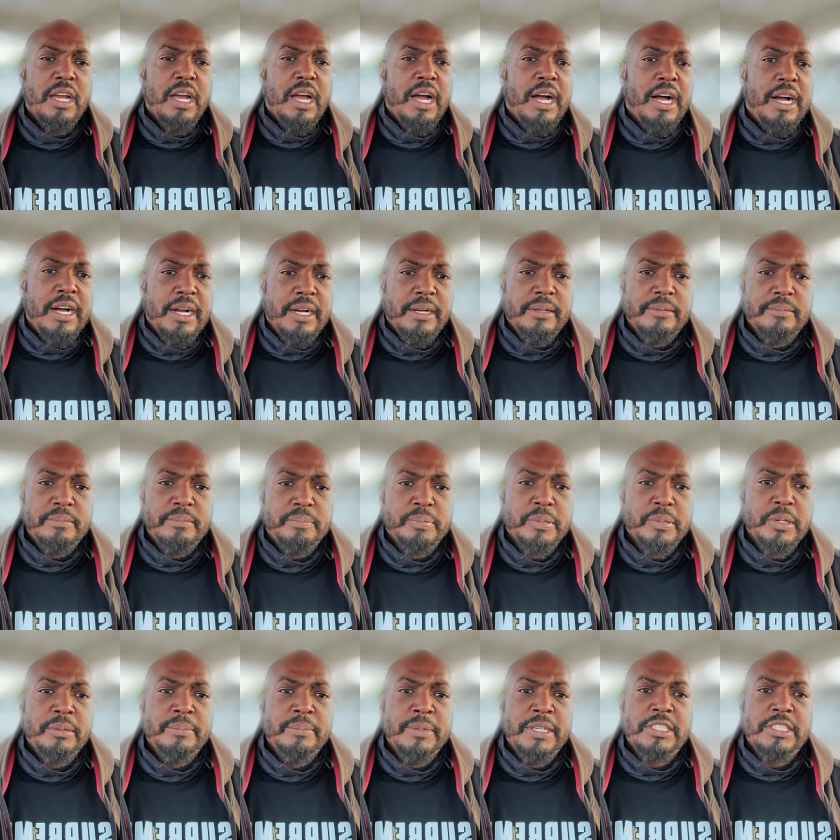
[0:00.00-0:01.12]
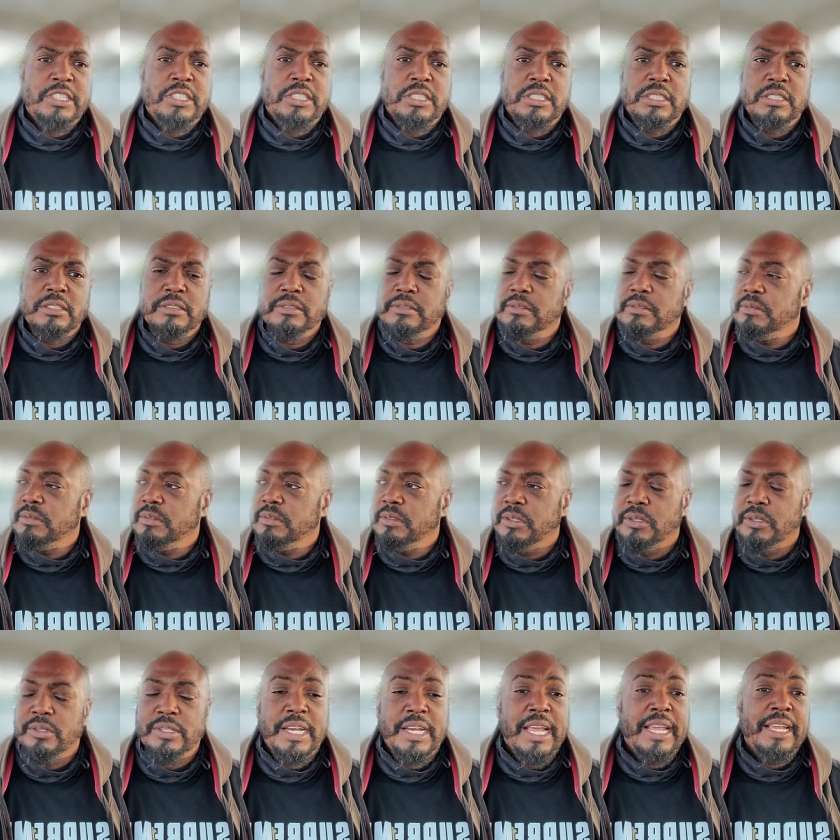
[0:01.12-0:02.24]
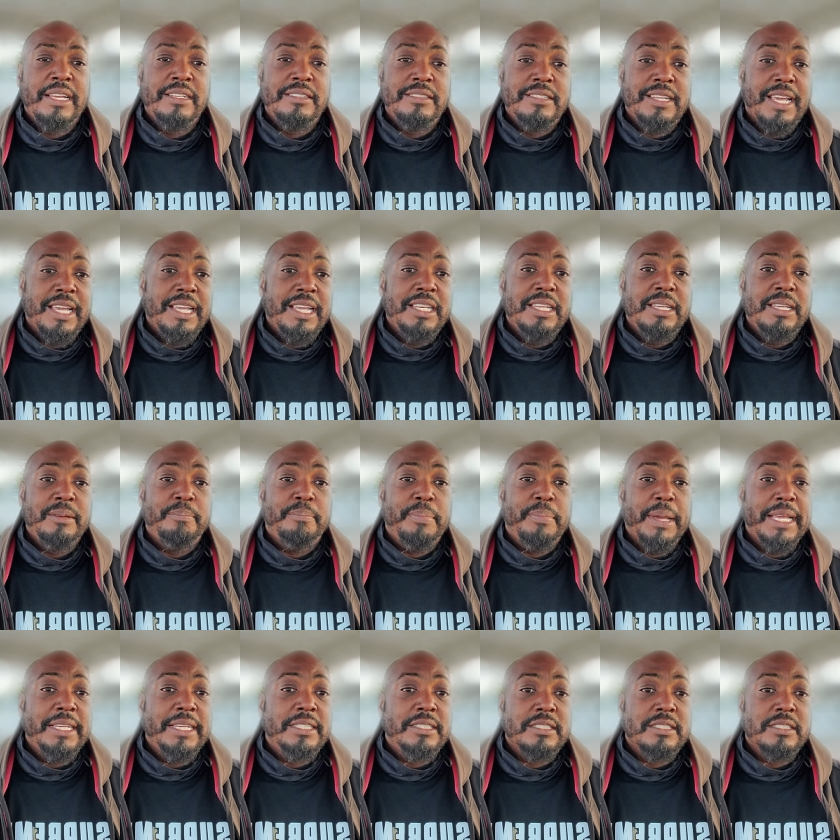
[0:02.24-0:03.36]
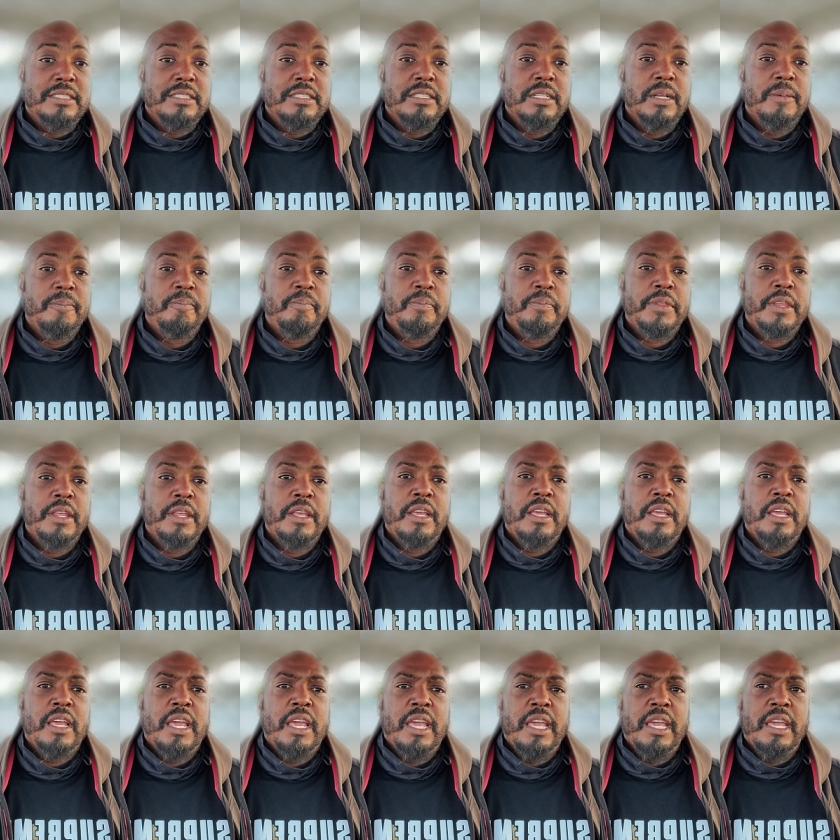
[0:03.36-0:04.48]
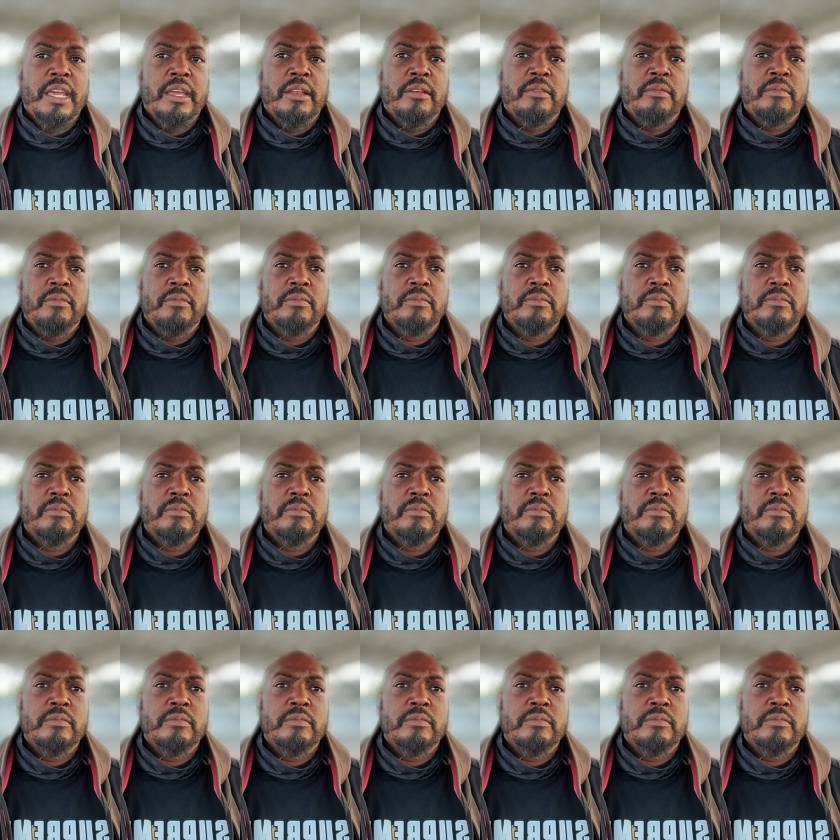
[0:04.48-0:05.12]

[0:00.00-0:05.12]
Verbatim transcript: um, pretty much on a daily basis and